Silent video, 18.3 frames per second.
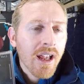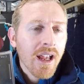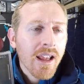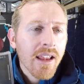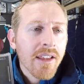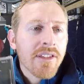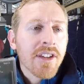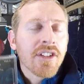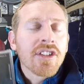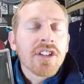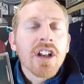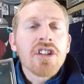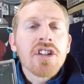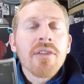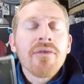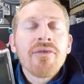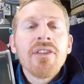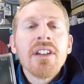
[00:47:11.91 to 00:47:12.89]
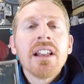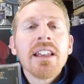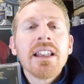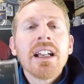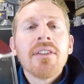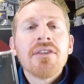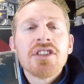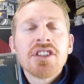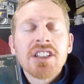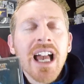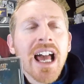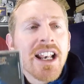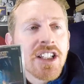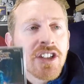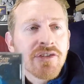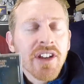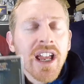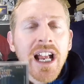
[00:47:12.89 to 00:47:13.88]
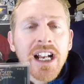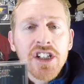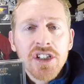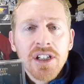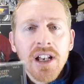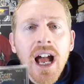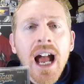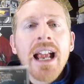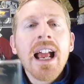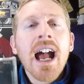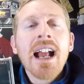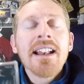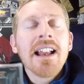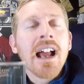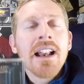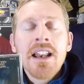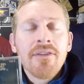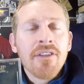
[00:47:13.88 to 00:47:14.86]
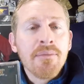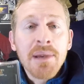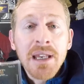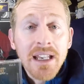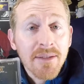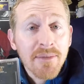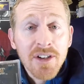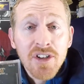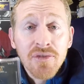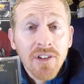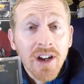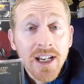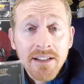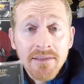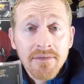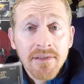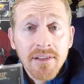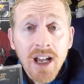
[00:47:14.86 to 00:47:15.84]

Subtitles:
There's such a feeling of satisfaction. I never beat Image Fight.